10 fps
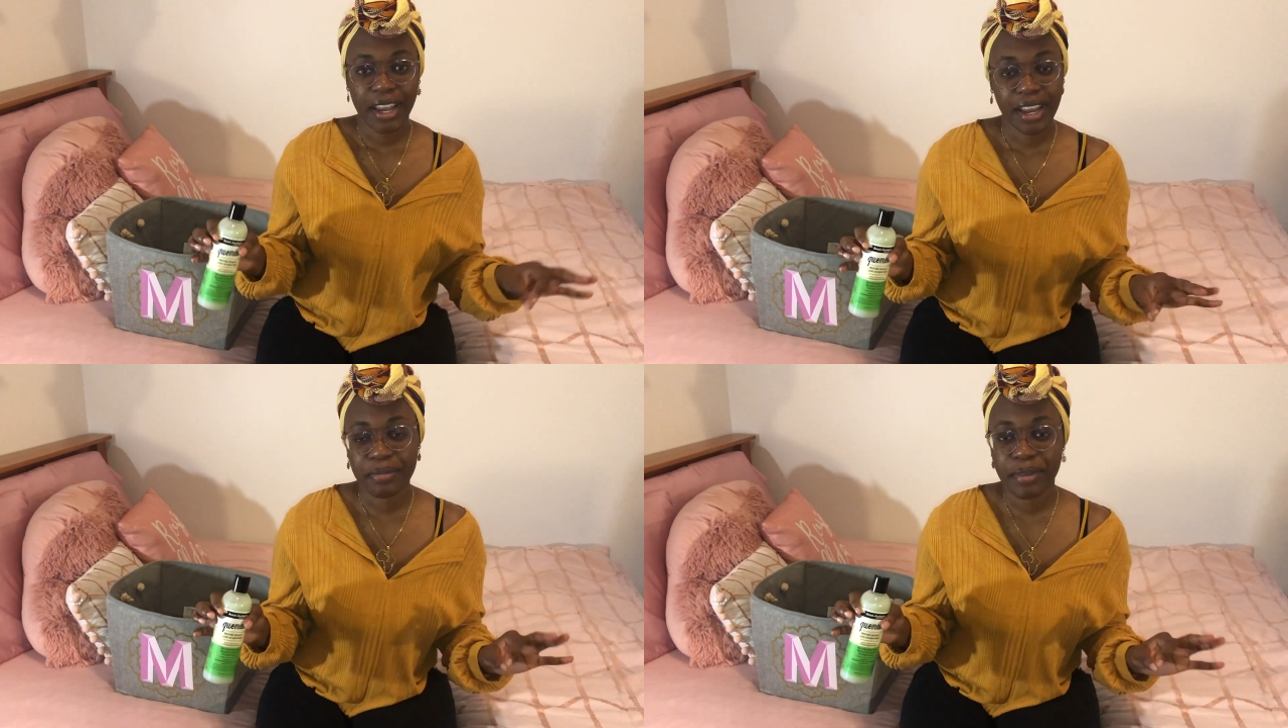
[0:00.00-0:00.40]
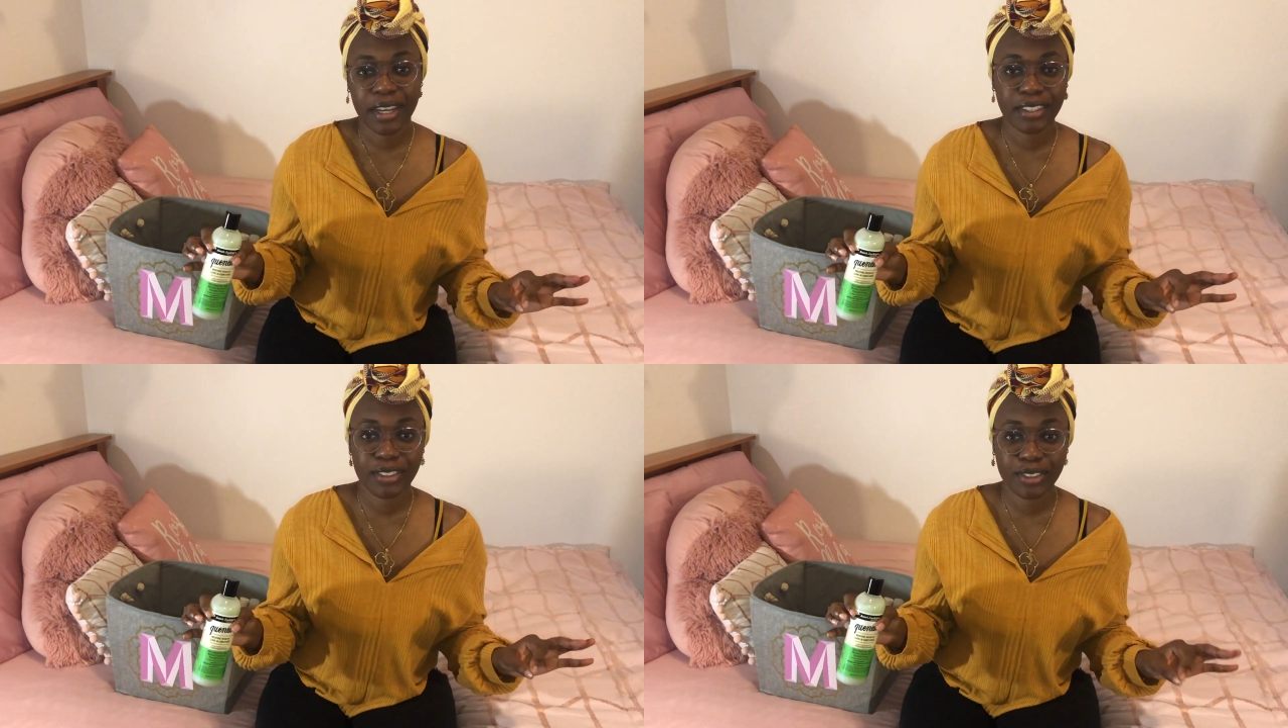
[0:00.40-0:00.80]
I
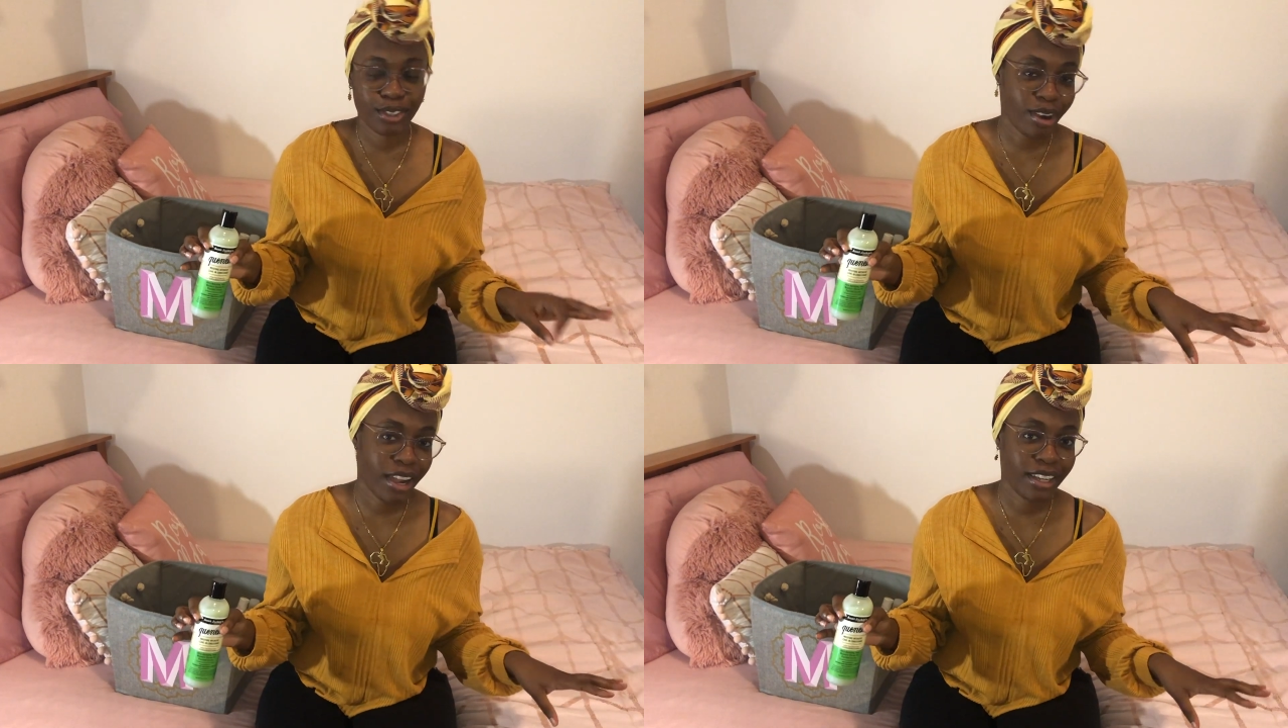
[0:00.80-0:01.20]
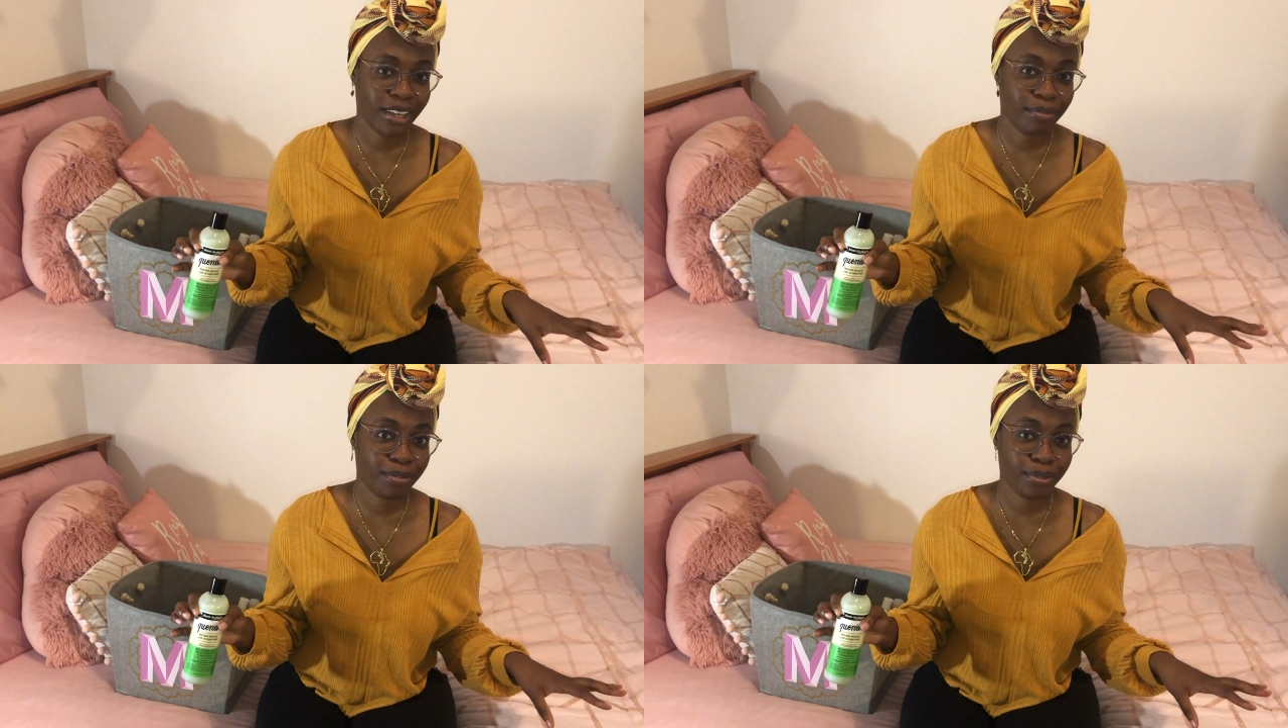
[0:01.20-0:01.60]
might try
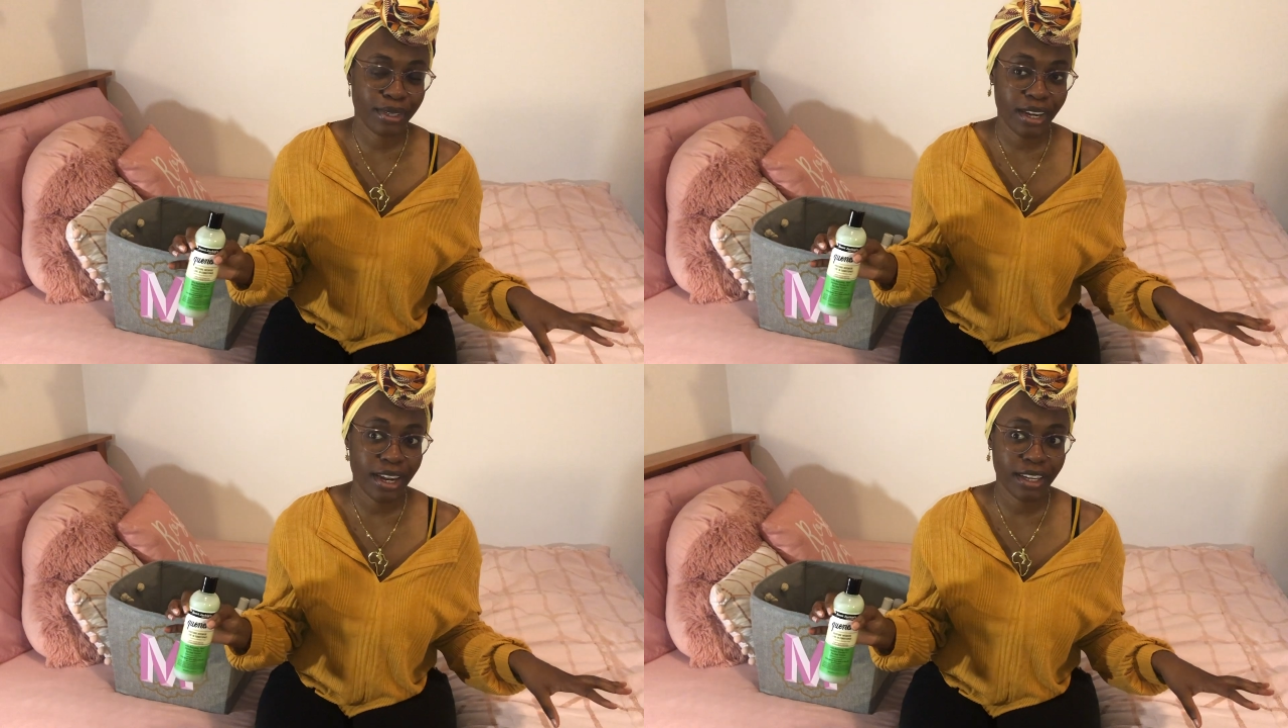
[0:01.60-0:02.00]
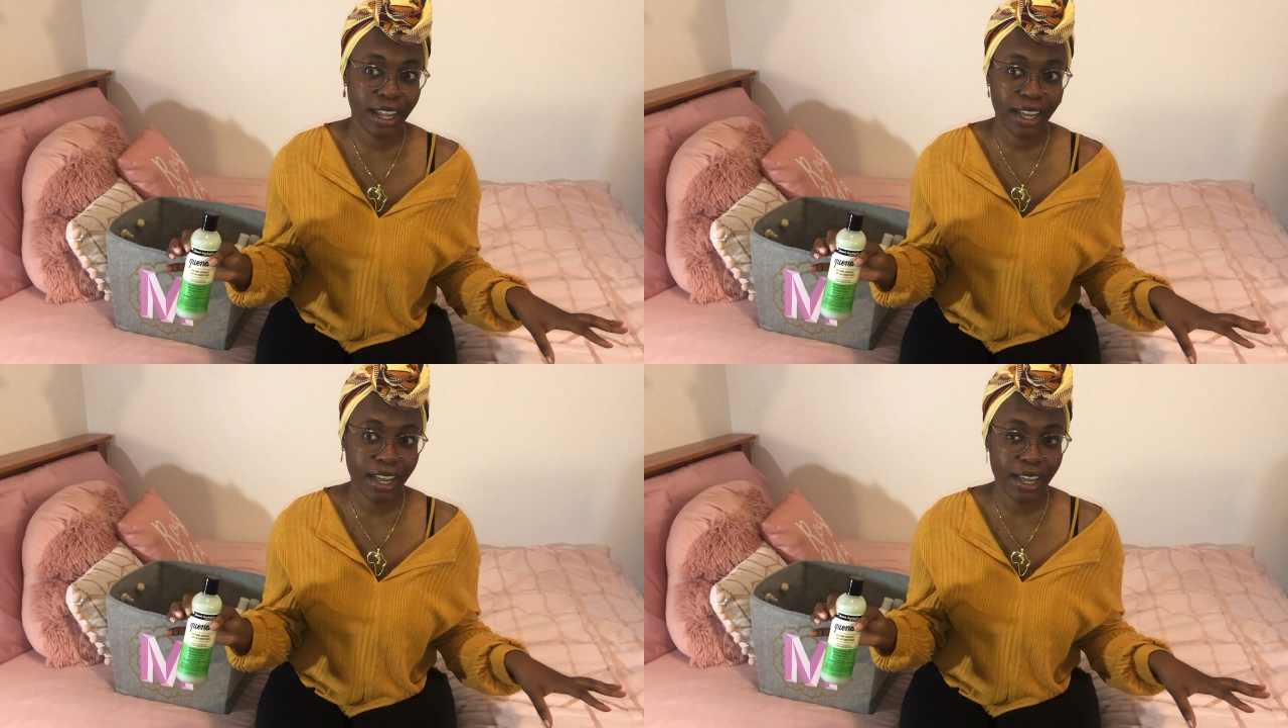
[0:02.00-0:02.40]
and pretend
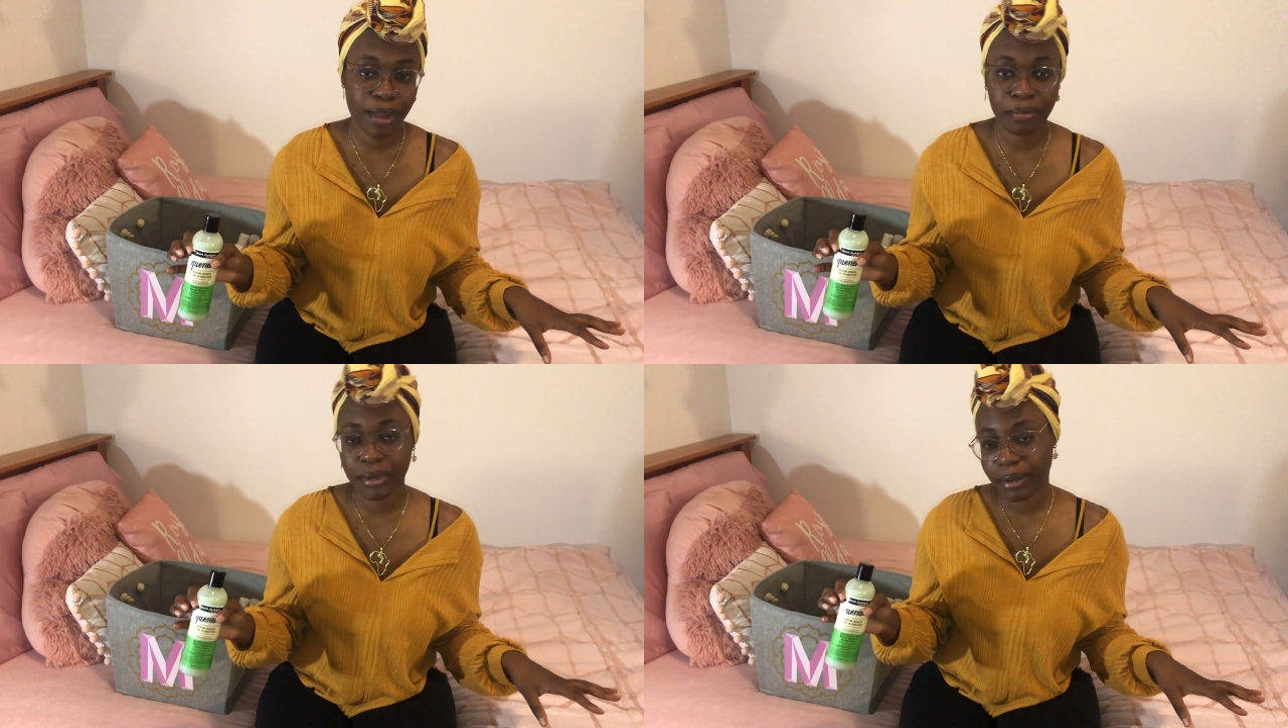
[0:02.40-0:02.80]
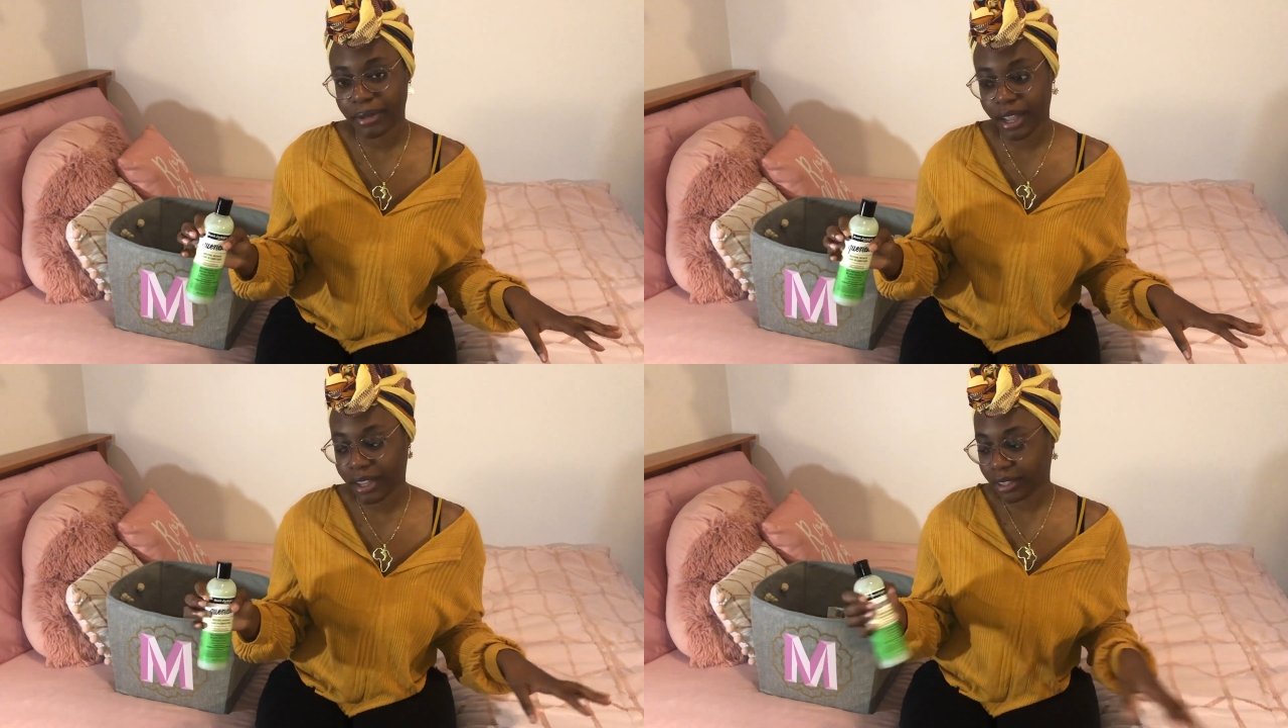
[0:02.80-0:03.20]
like I am, but I'm
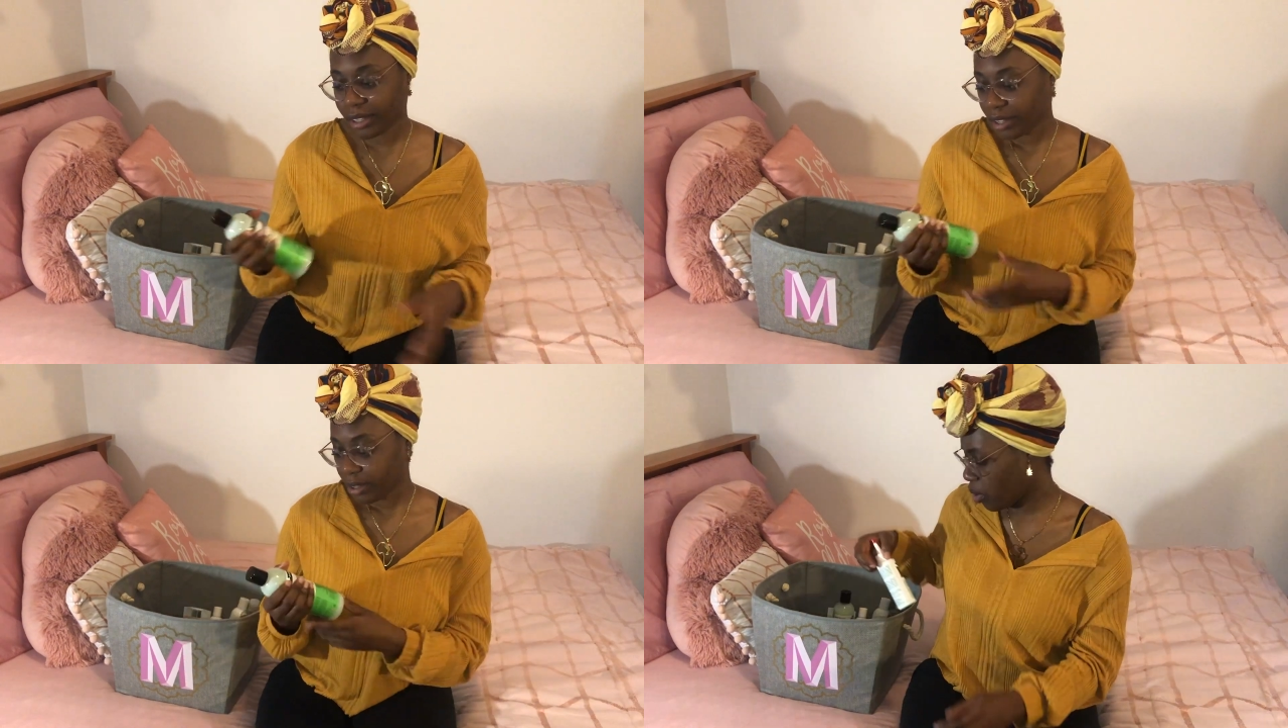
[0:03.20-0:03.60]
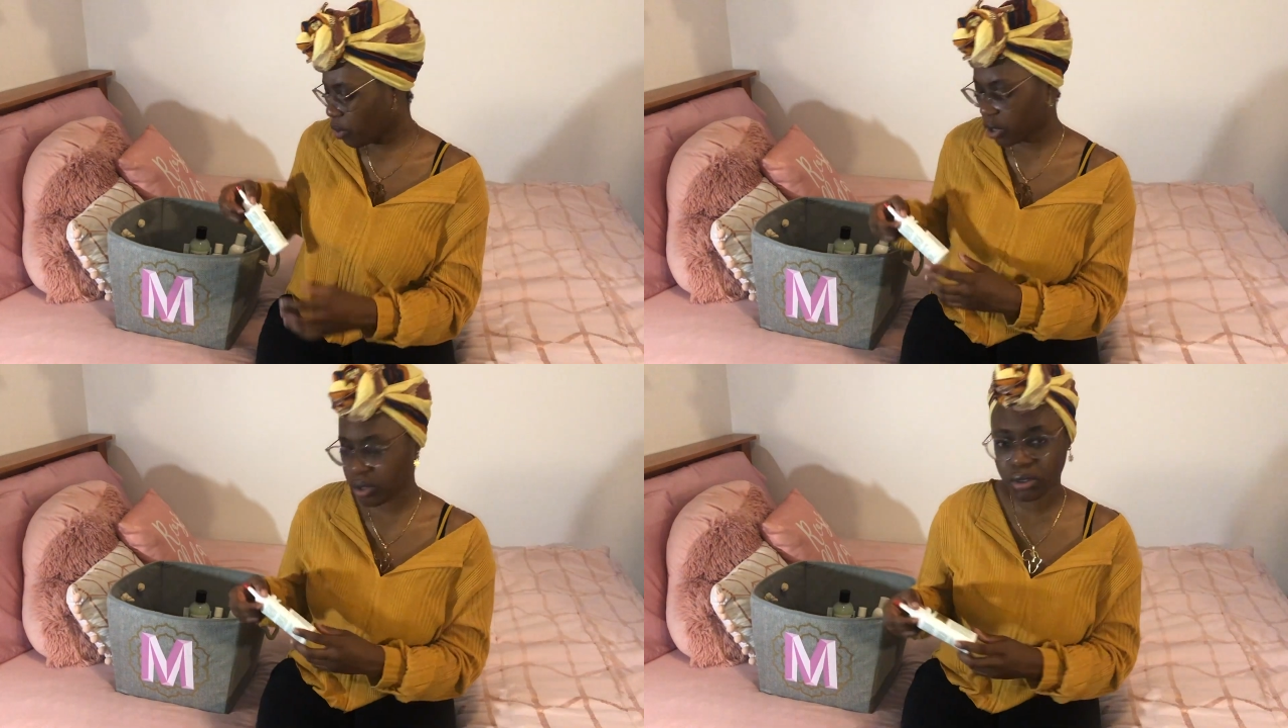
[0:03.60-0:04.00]
not. For
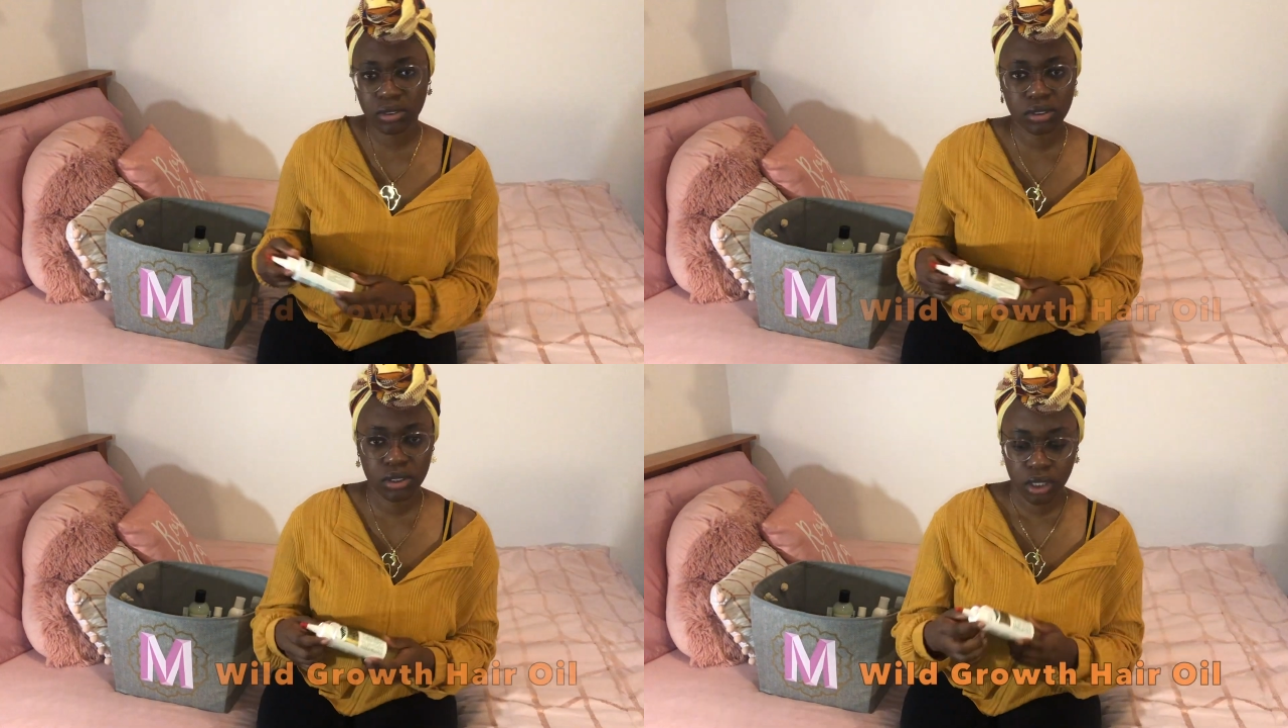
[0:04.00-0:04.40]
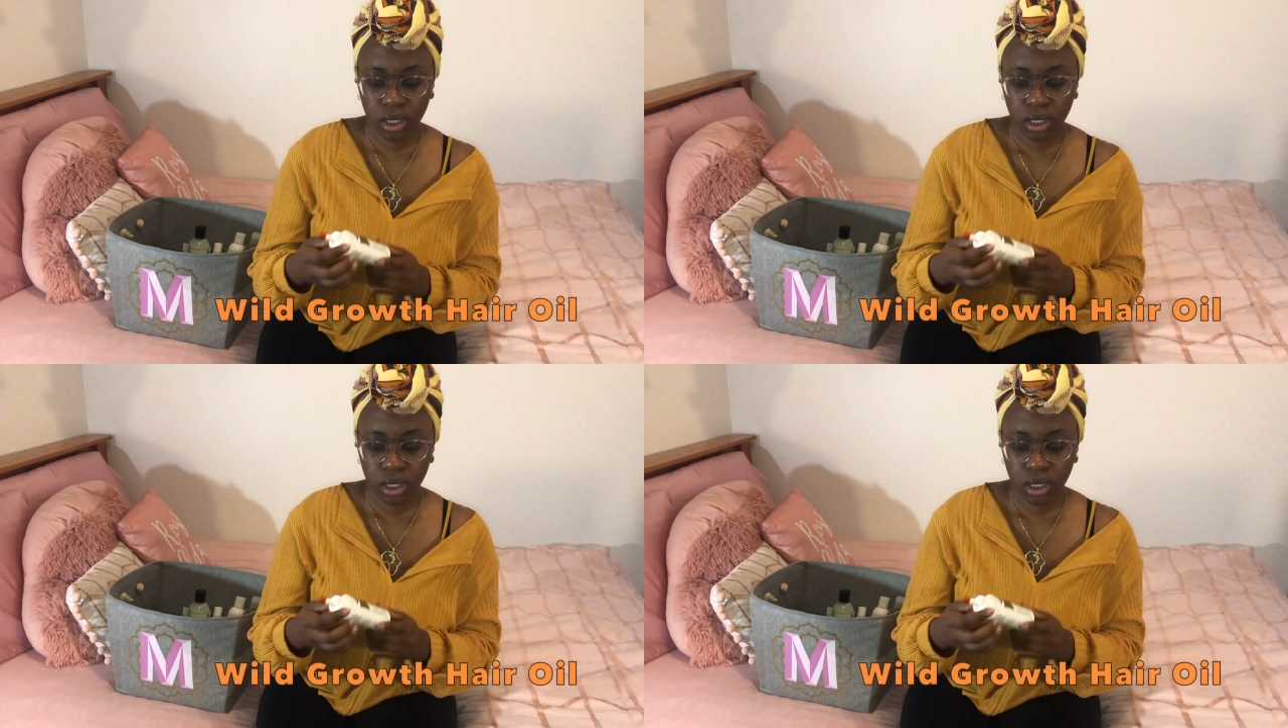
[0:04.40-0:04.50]
oils,